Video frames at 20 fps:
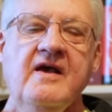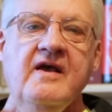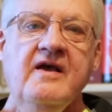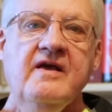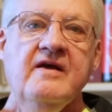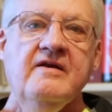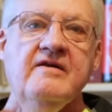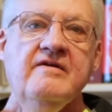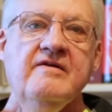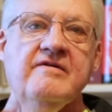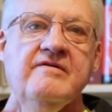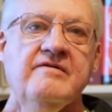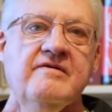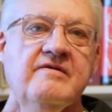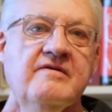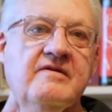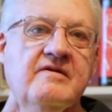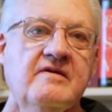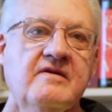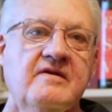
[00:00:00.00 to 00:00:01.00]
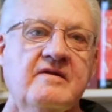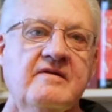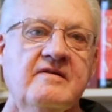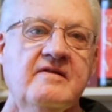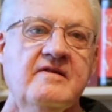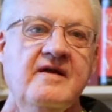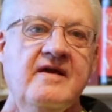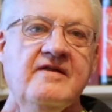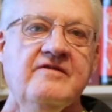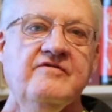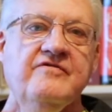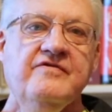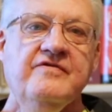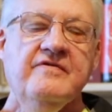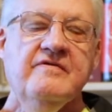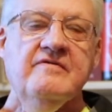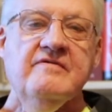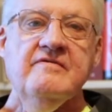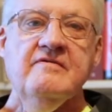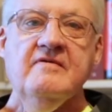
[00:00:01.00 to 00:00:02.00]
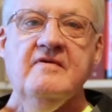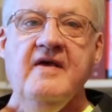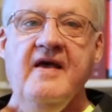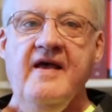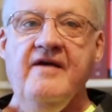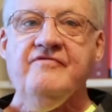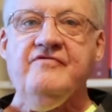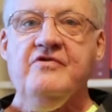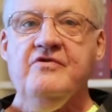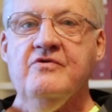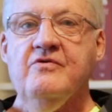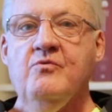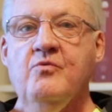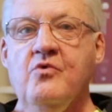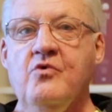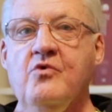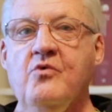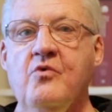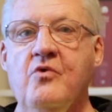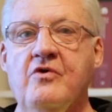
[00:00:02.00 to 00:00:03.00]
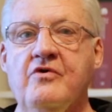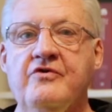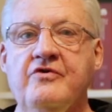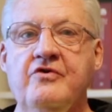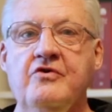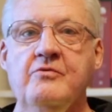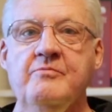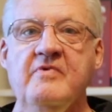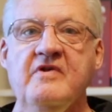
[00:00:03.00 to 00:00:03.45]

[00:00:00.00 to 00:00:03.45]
and that's after World War II,